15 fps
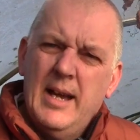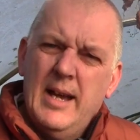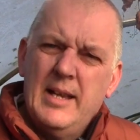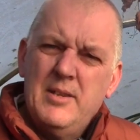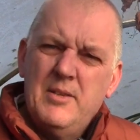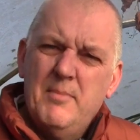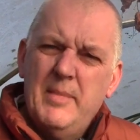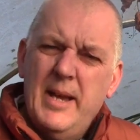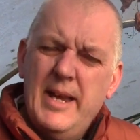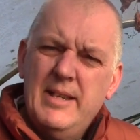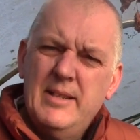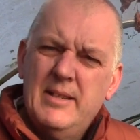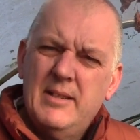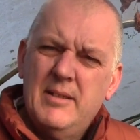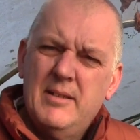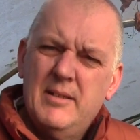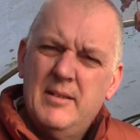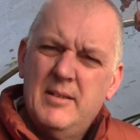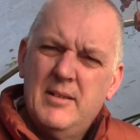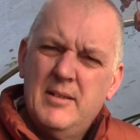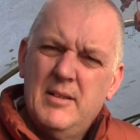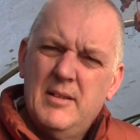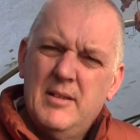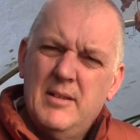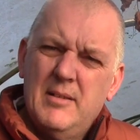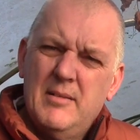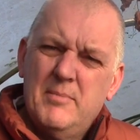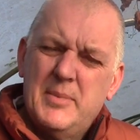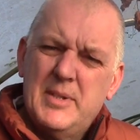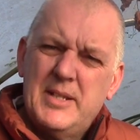And your main
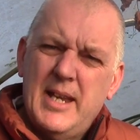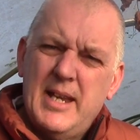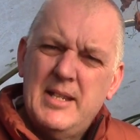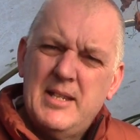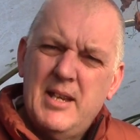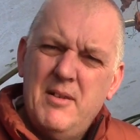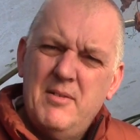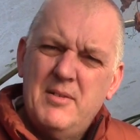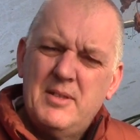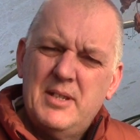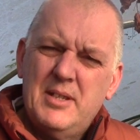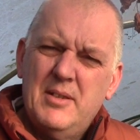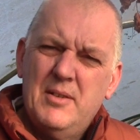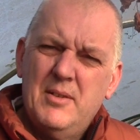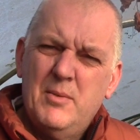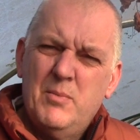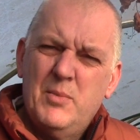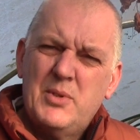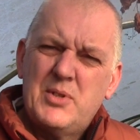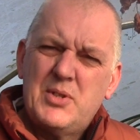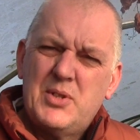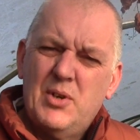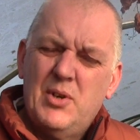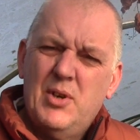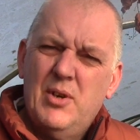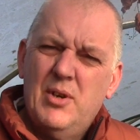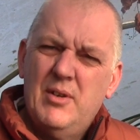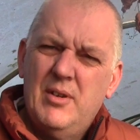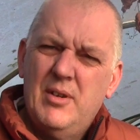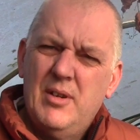potatoes will
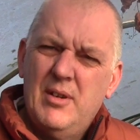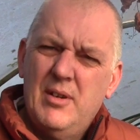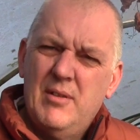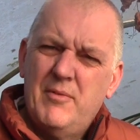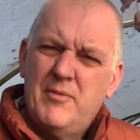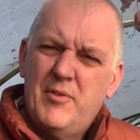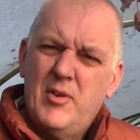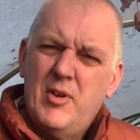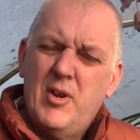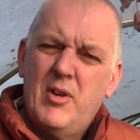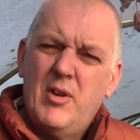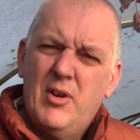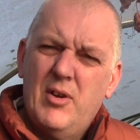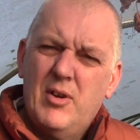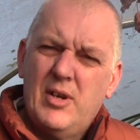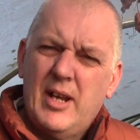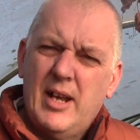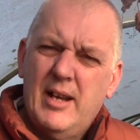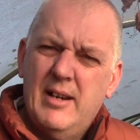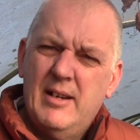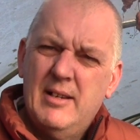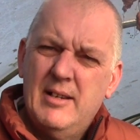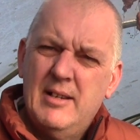store for a lot longer.